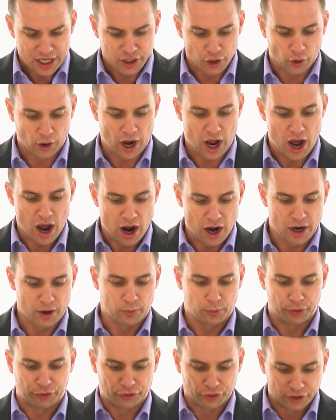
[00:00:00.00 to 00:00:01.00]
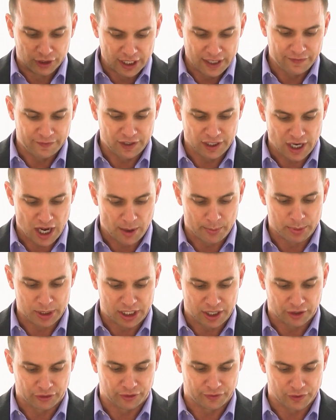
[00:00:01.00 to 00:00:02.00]
Your heart was lifted up
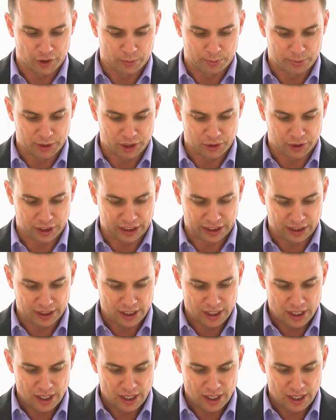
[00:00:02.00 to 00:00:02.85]
because of your beauty.